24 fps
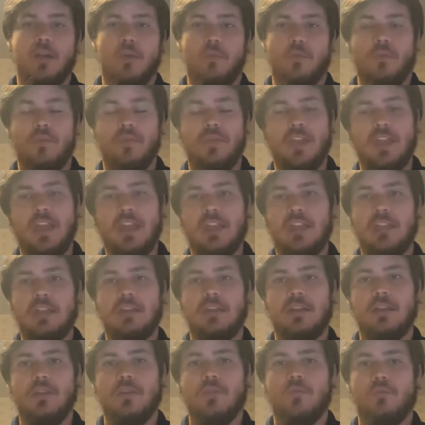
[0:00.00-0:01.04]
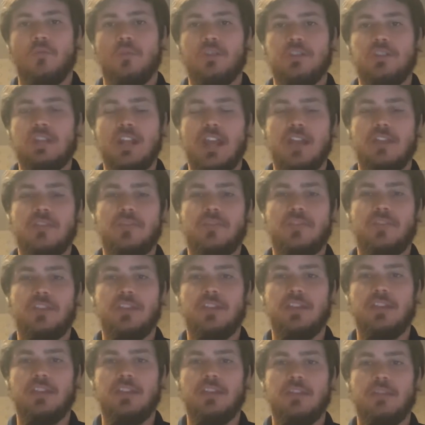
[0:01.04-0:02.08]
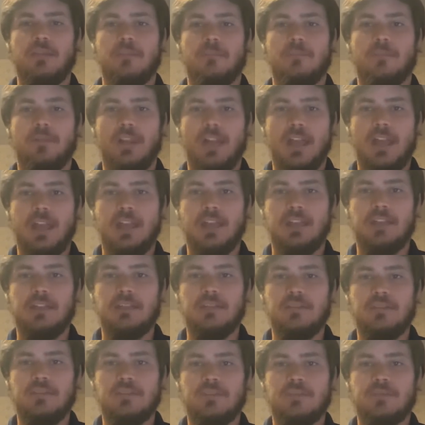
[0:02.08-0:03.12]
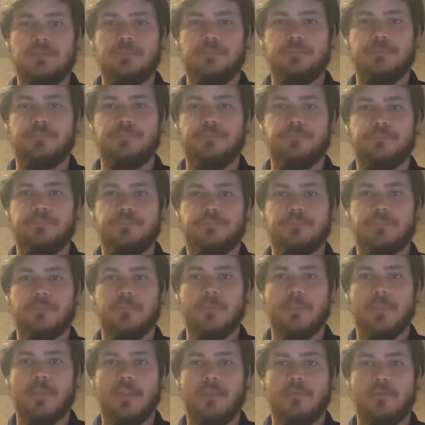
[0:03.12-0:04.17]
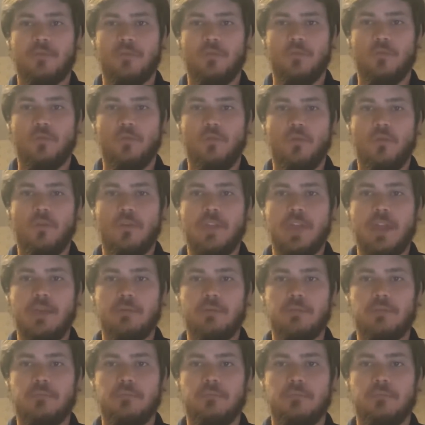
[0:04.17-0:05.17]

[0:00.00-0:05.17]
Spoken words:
When they would take the planes for the war, they would